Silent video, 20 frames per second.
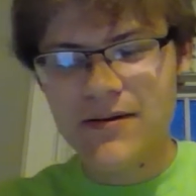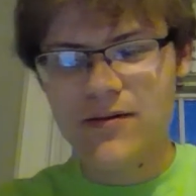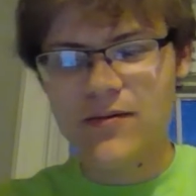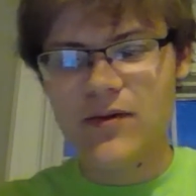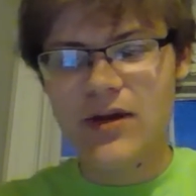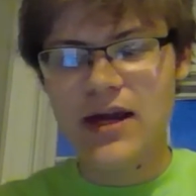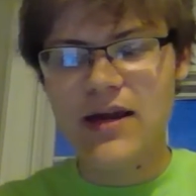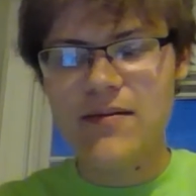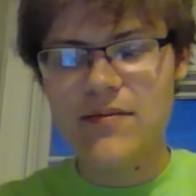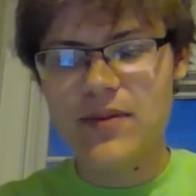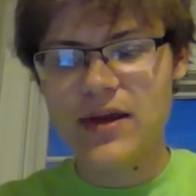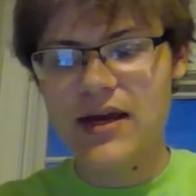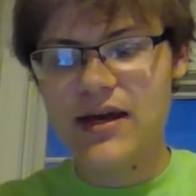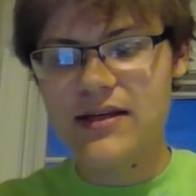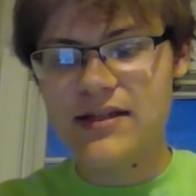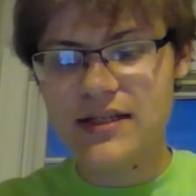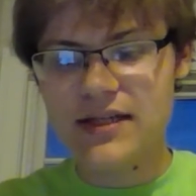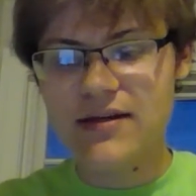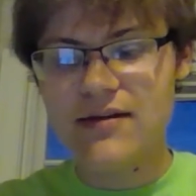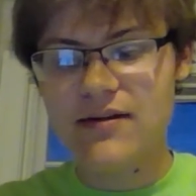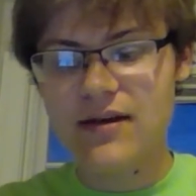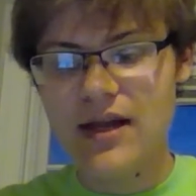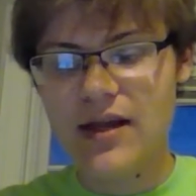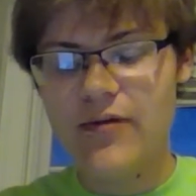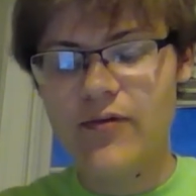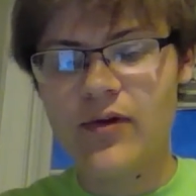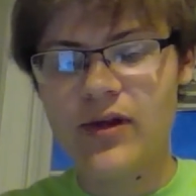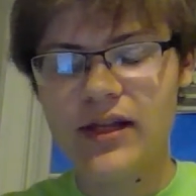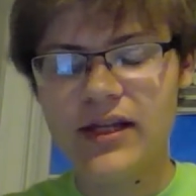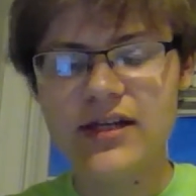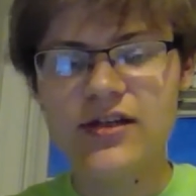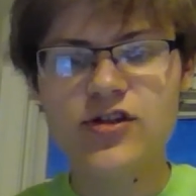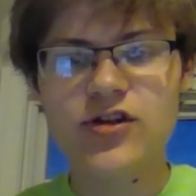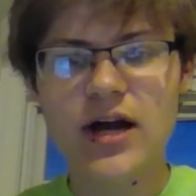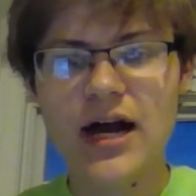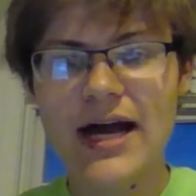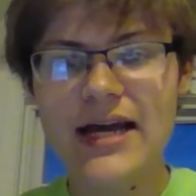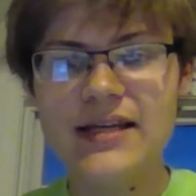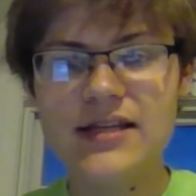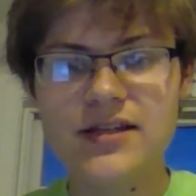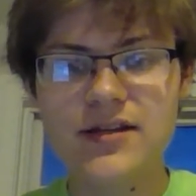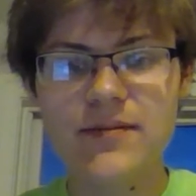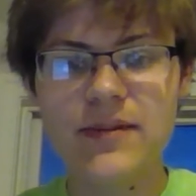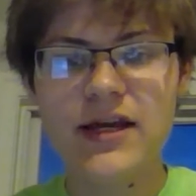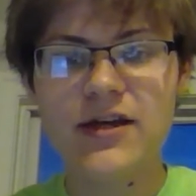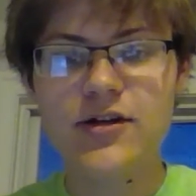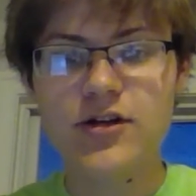Right? Because it really tries to make